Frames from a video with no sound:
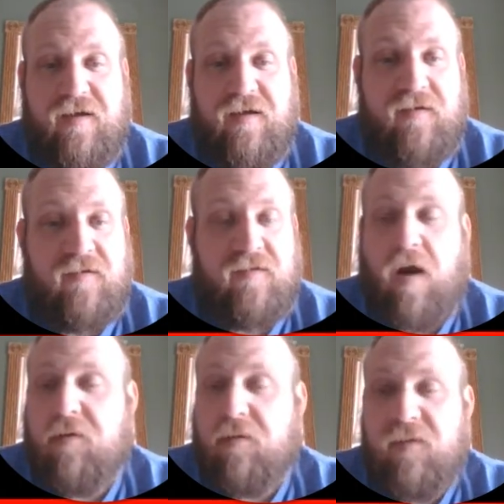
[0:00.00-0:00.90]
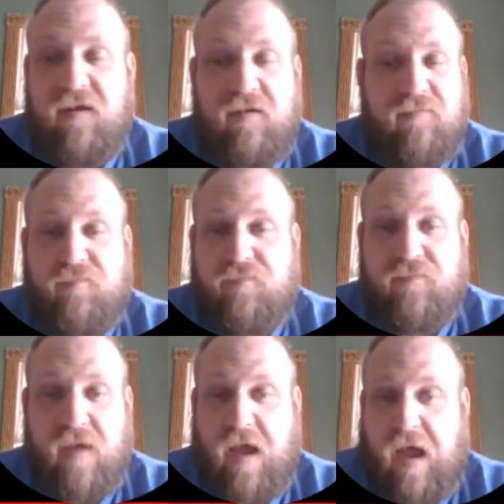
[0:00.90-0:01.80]
Describe to me
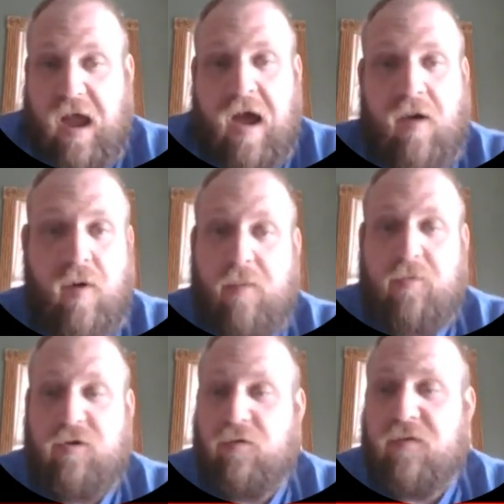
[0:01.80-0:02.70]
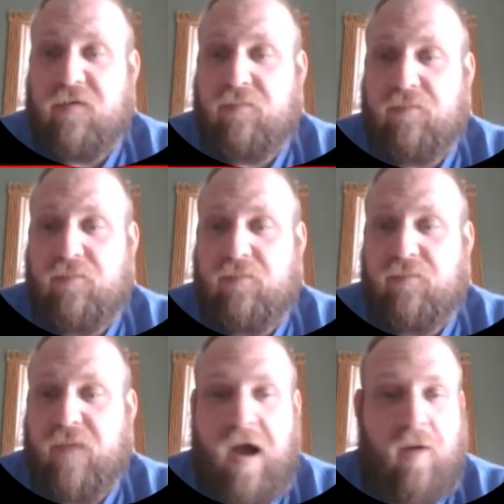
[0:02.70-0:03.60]
how I would do this.
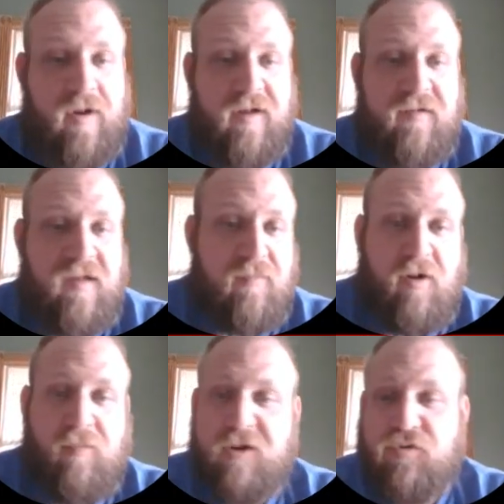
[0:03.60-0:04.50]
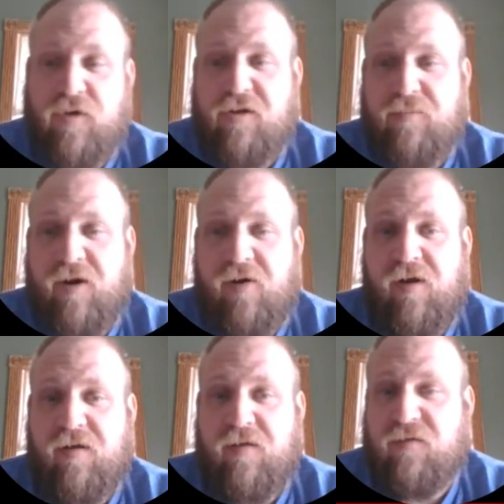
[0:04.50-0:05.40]
How would I take apart my trailer
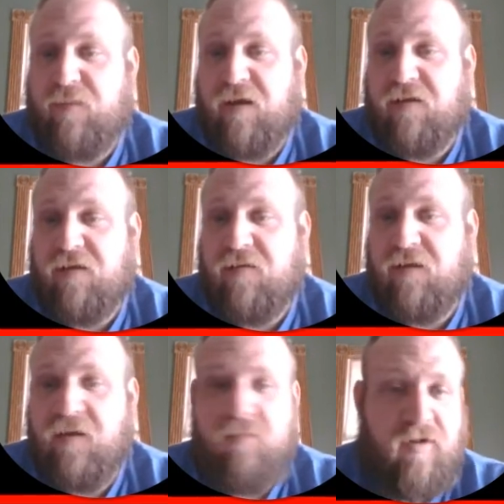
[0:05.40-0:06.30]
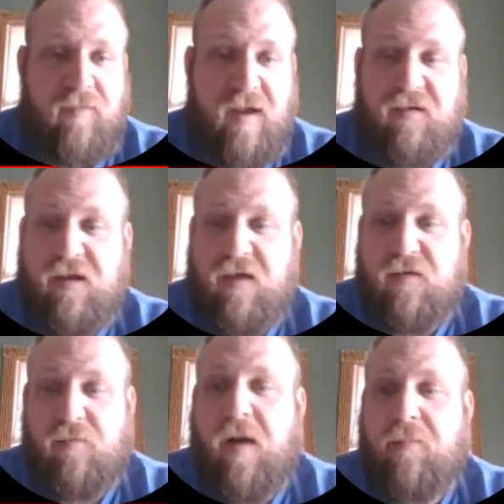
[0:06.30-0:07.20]
bearing, inspect it, put it back
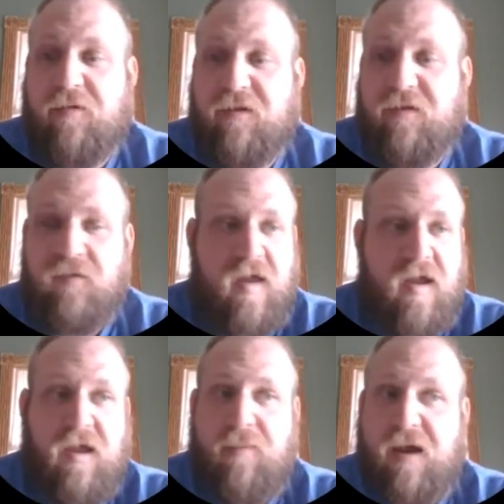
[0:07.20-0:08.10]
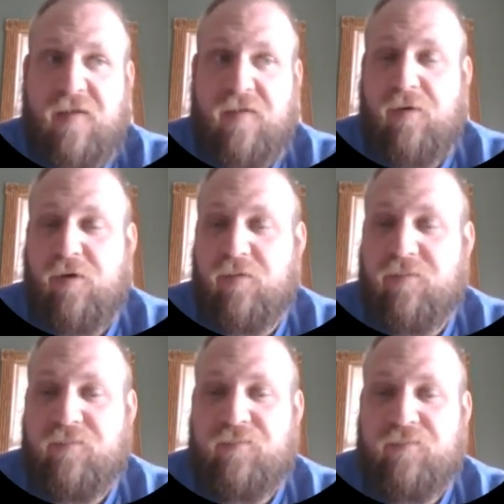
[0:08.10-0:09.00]
together properly so that I can get back on the road?
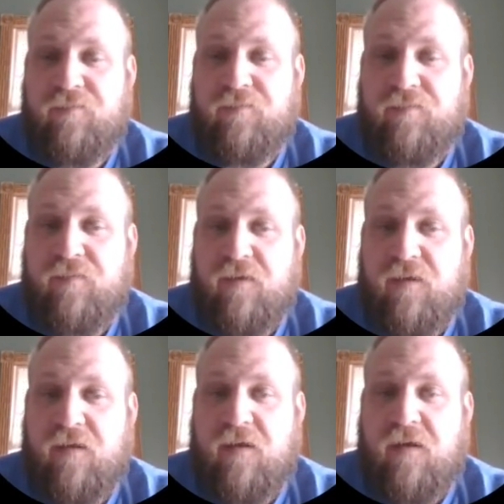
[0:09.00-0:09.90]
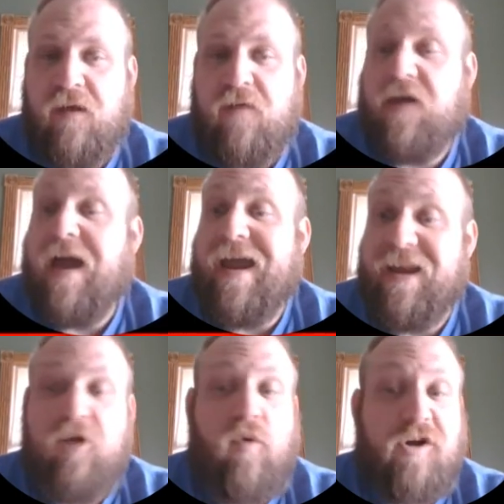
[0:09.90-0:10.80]
If you got
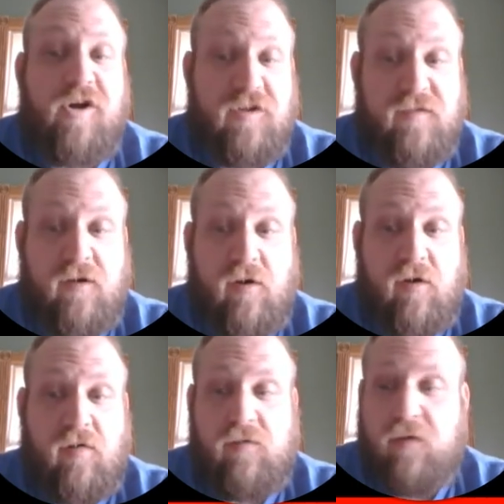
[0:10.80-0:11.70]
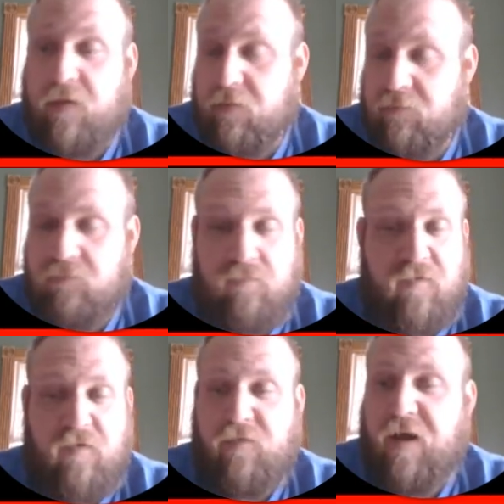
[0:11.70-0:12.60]
any questions at all,
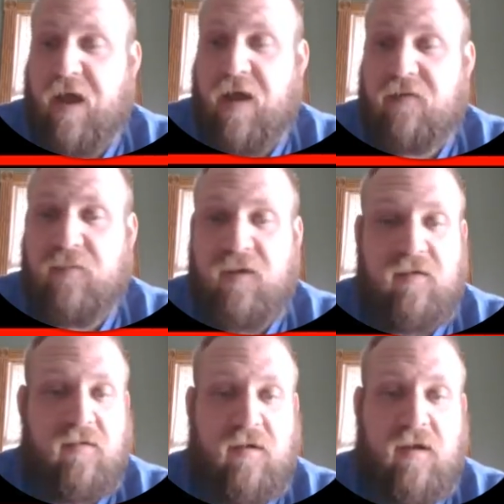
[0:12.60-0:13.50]
feel free to ask me.